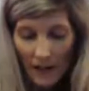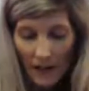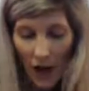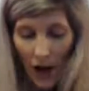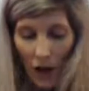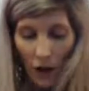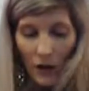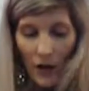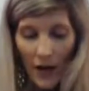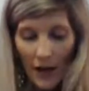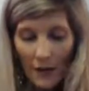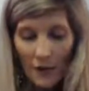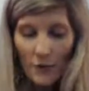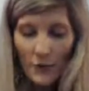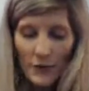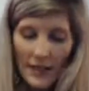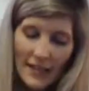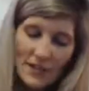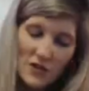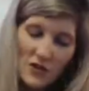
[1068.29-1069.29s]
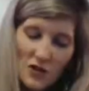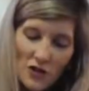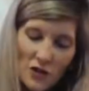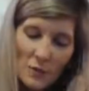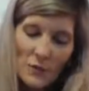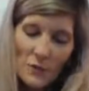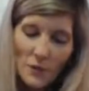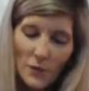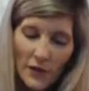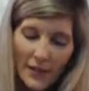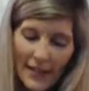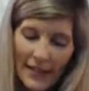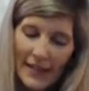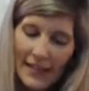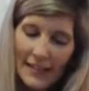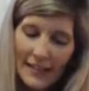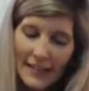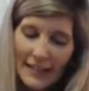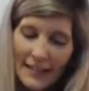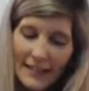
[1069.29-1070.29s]
All other relationships will
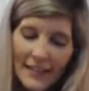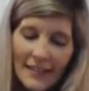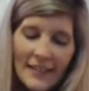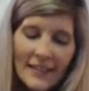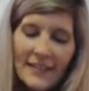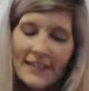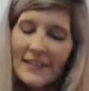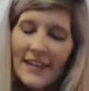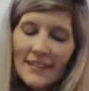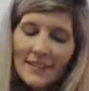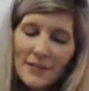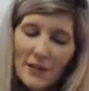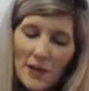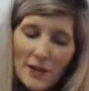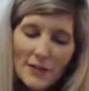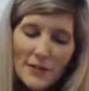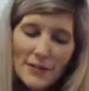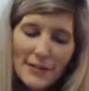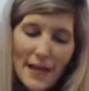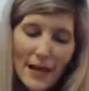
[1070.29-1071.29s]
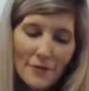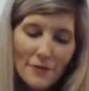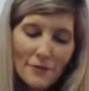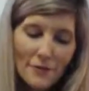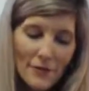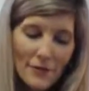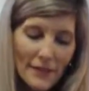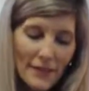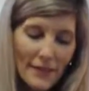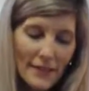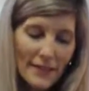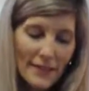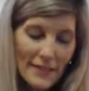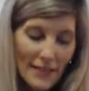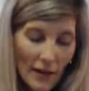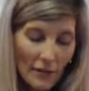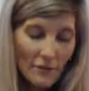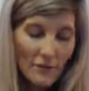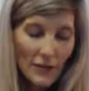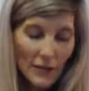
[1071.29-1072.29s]
end. That's called
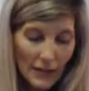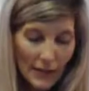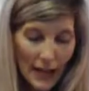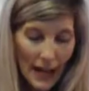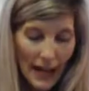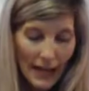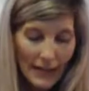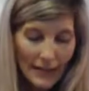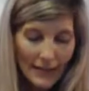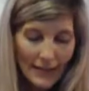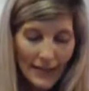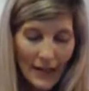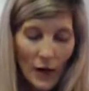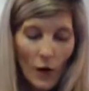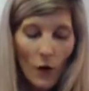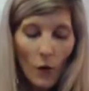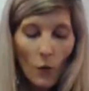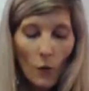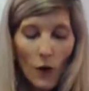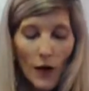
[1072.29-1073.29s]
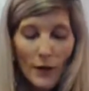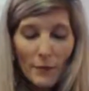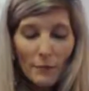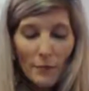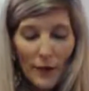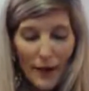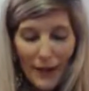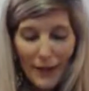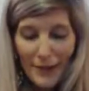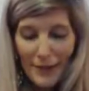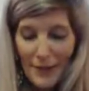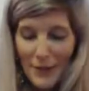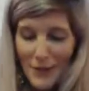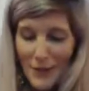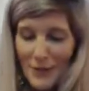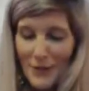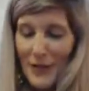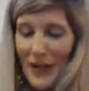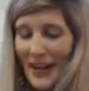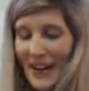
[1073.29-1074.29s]
self-neglect. One butt,
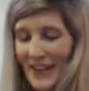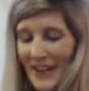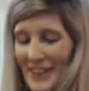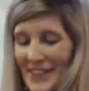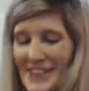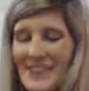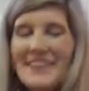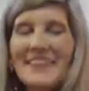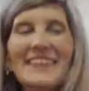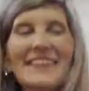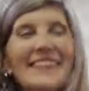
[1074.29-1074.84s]
two chairs.